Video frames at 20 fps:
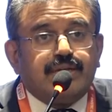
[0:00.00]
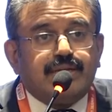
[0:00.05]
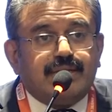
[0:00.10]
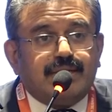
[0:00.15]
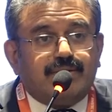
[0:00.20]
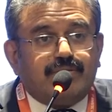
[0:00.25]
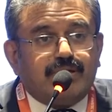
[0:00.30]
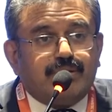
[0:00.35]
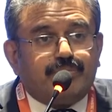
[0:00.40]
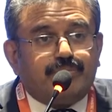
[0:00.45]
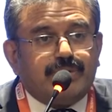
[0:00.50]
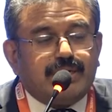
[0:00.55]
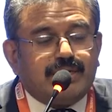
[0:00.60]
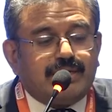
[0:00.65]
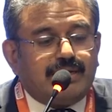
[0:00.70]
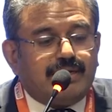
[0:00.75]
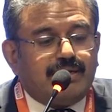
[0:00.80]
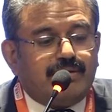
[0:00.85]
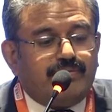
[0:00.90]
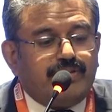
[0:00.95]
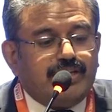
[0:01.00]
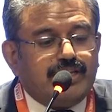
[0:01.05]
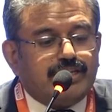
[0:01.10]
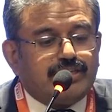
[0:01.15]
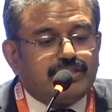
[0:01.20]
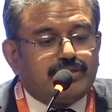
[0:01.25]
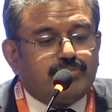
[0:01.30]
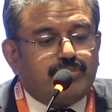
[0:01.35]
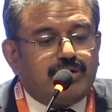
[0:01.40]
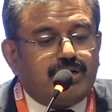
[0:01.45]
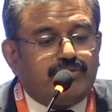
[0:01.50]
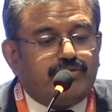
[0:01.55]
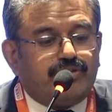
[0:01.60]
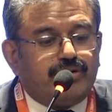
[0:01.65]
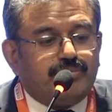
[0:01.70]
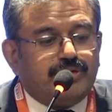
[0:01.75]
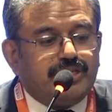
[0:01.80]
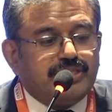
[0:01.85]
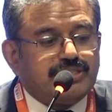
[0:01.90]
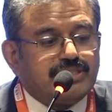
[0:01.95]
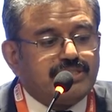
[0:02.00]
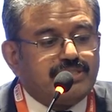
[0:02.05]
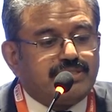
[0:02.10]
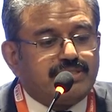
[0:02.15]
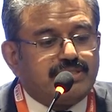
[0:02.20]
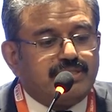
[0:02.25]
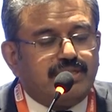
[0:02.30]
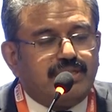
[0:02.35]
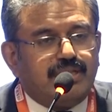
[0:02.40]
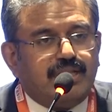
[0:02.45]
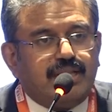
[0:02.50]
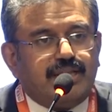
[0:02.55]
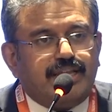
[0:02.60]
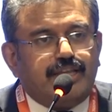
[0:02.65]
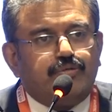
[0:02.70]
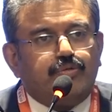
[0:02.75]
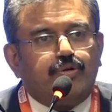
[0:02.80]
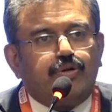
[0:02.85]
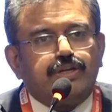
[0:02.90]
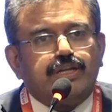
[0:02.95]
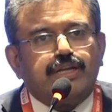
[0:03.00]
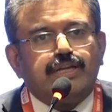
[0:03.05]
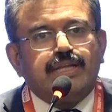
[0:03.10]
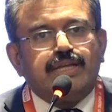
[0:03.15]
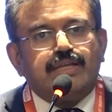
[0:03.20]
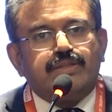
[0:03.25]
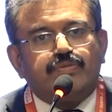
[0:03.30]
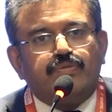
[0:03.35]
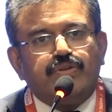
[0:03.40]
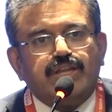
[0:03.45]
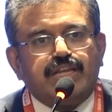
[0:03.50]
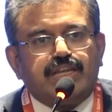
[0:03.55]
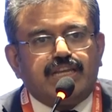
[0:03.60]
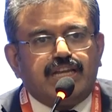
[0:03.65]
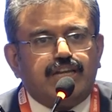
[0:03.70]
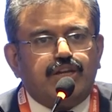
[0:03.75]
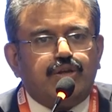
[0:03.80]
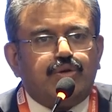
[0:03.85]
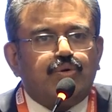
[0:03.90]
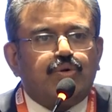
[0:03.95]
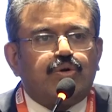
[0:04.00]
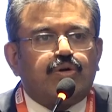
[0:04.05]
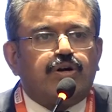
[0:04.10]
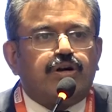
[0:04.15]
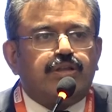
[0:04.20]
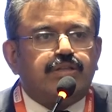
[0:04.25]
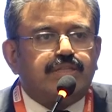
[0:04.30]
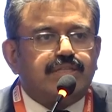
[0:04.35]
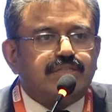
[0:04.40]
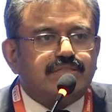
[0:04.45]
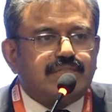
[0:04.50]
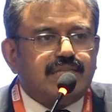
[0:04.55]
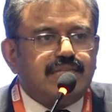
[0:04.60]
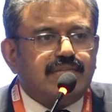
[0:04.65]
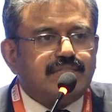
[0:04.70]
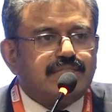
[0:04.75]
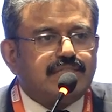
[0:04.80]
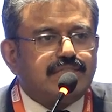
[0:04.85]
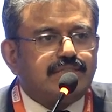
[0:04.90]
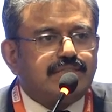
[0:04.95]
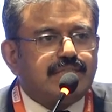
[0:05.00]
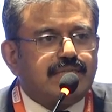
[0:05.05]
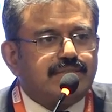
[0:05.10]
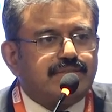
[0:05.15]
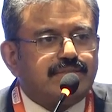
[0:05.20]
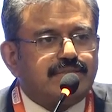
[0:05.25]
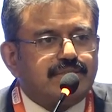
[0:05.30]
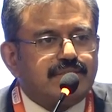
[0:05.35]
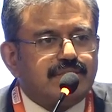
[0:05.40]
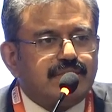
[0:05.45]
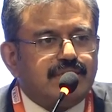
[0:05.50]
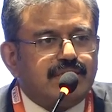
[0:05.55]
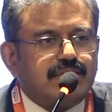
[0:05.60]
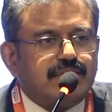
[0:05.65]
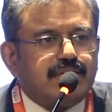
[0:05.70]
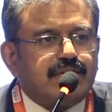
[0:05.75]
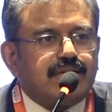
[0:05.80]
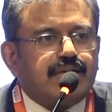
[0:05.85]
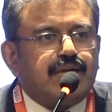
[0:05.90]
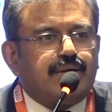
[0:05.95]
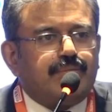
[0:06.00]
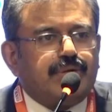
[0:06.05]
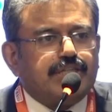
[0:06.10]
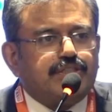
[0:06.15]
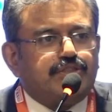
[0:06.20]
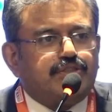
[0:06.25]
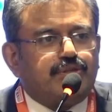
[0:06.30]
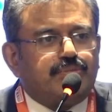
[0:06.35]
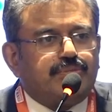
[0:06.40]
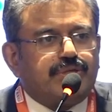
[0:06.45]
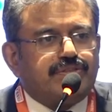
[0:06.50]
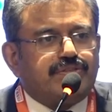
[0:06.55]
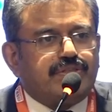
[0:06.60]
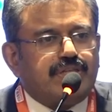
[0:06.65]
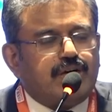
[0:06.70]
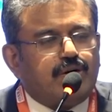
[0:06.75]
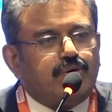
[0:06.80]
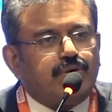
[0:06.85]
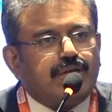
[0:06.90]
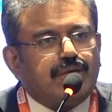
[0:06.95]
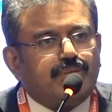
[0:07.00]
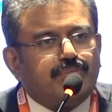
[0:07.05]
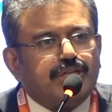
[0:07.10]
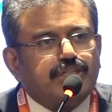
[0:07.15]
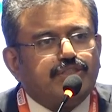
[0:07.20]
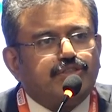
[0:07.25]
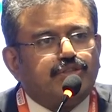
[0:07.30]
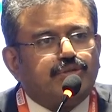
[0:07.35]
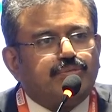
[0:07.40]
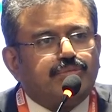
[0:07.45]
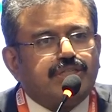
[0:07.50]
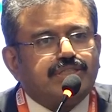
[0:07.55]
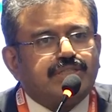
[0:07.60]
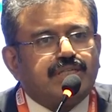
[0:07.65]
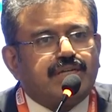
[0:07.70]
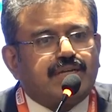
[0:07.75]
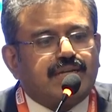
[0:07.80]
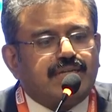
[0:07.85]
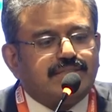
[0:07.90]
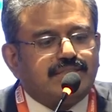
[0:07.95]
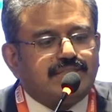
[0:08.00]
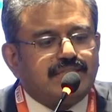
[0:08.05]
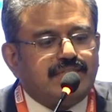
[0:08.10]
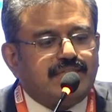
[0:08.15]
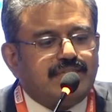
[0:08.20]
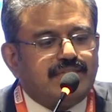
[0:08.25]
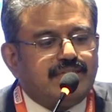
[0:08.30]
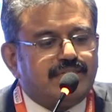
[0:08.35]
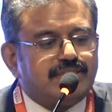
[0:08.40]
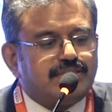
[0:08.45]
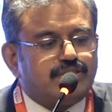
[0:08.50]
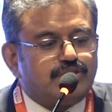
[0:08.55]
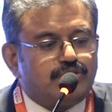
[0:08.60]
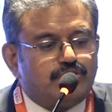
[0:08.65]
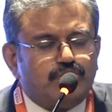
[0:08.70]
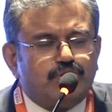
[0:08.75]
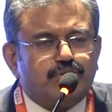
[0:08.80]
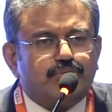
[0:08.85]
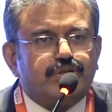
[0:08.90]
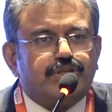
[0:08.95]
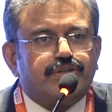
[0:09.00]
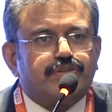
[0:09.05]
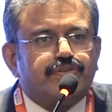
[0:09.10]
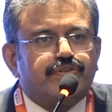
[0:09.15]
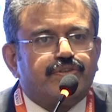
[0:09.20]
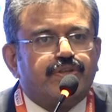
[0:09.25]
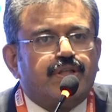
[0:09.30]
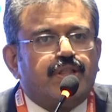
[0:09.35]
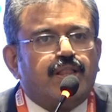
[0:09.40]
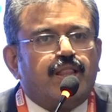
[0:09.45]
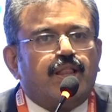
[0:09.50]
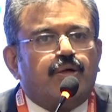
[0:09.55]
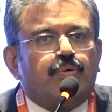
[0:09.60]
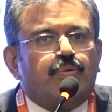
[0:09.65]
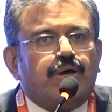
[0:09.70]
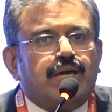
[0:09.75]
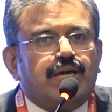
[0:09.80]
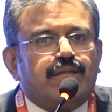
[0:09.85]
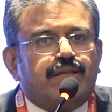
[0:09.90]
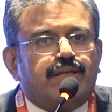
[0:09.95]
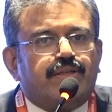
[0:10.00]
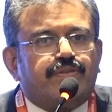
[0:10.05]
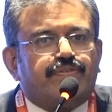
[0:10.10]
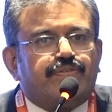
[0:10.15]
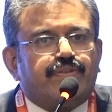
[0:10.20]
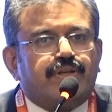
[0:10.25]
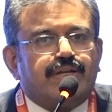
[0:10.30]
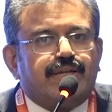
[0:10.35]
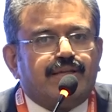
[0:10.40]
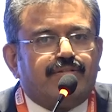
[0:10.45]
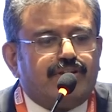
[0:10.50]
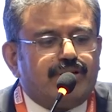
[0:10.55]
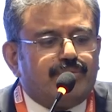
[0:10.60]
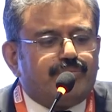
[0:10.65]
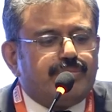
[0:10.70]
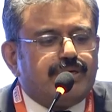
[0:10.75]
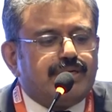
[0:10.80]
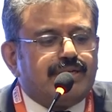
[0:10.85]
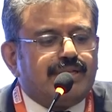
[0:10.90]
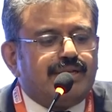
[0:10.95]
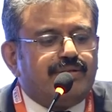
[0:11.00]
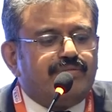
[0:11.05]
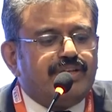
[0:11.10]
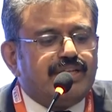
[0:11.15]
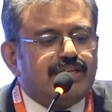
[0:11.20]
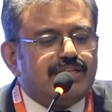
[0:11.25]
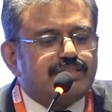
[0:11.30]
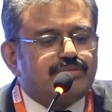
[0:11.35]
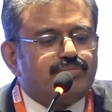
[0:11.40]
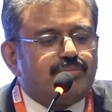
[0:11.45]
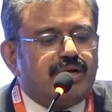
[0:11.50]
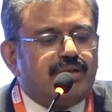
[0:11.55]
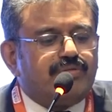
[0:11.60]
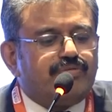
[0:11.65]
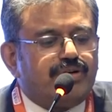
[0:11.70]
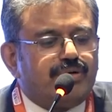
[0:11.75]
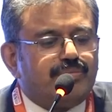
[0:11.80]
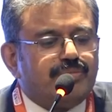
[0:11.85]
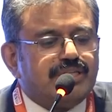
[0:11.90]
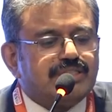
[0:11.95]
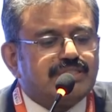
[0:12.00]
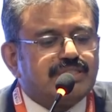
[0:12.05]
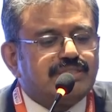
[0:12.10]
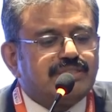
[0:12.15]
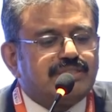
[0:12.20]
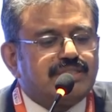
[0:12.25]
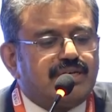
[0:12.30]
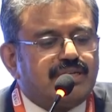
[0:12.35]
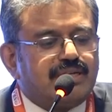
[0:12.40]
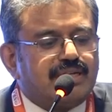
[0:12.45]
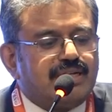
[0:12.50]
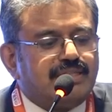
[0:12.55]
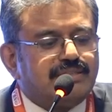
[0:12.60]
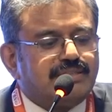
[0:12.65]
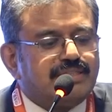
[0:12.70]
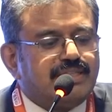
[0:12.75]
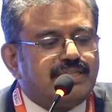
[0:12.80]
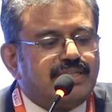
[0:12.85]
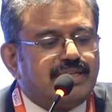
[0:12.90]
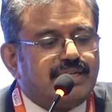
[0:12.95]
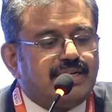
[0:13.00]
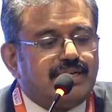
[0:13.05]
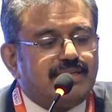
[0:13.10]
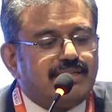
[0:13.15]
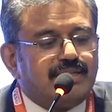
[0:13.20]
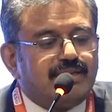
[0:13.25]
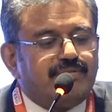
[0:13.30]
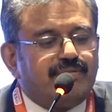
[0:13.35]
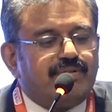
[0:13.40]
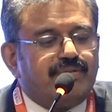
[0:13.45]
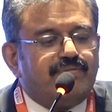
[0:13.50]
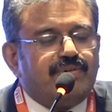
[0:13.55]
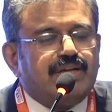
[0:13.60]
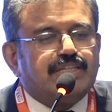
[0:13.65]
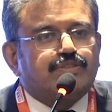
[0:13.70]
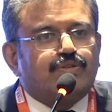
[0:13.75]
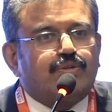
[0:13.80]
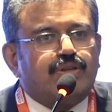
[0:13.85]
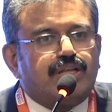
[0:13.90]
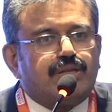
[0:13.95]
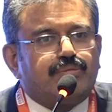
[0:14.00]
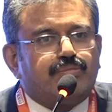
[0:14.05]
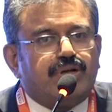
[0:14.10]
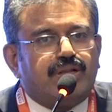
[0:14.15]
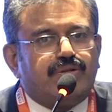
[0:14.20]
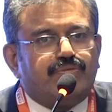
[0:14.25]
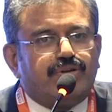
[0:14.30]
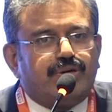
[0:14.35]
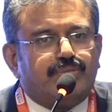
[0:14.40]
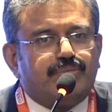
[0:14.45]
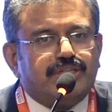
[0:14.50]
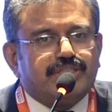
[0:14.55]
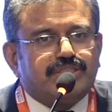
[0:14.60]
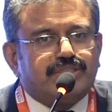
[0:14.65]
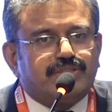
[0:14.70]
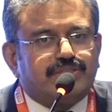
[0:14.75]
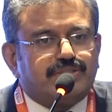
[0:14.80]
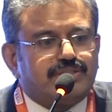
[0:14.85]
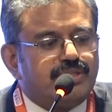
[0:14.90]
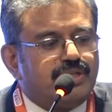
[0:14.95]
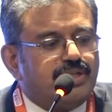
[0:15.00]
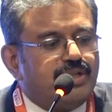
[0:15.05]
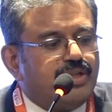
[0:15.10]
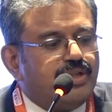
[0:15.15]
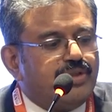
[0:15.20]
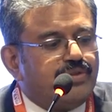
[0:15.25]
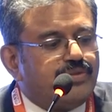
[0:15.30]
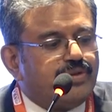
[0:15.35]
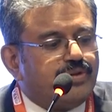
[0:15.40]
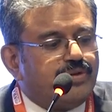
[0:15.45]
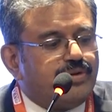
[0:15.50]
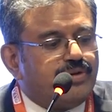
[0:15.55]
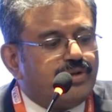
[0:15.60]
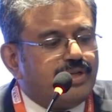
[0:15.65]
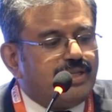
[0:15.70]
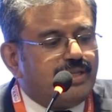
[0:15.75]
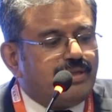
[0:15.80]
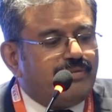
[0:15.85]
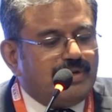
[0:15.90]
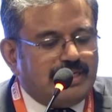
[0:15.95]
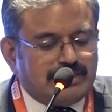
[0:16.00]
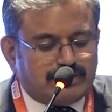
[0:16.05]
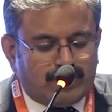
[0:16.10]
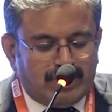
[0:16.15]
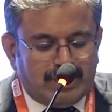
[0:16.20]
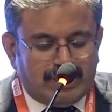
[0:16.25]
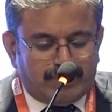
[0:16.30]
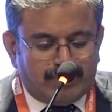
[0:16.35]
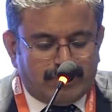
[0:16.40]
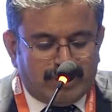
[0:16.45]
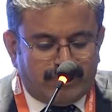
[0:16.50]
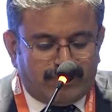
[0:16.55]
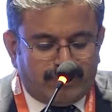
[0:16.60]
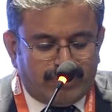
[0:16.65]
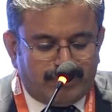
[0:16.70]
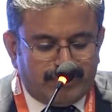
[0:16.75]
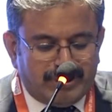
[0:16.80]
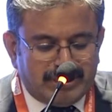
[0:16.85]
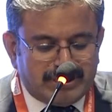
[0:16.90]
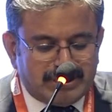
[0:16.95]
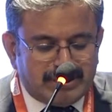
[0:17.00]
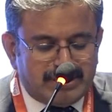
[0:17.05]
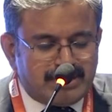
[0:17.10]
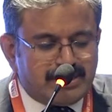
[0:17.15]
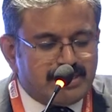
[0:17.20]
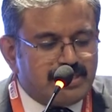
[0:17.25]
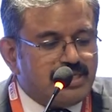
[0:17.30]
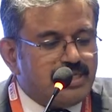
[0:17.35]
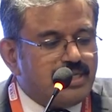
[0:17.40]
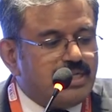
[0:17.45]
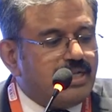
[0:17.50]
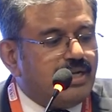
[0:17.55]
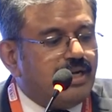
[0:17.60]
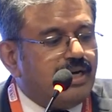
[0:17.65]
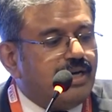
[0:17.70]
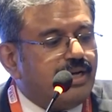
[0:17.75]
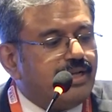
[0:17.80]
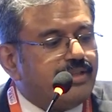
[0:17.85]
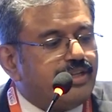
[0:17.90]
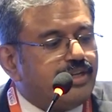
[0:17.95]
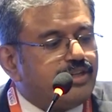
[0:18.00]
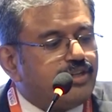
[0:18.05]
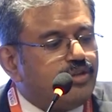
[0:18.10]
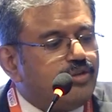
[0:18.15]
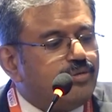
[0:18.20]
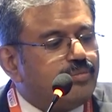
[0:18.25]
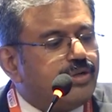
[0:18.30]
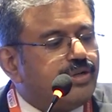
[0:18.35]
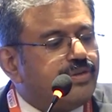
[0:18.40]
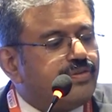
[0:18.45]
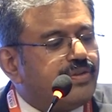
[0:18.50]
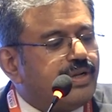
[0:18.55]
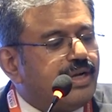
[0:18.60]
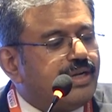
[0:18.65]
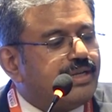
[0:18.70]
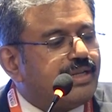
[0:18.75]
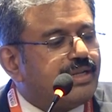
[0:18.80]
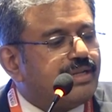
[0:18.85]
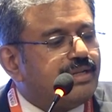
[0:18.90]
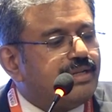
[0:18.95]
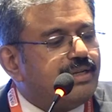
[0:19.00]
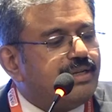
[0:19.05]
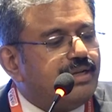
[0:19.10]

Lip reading: developmental venous malformations. In olden days, we tend to call these lesions as hemangiomas. Now hemangiomas are considered as tumors, whereas developmental venous malformations are considered under vascular malformations. So in the vascular malformations, the tumors under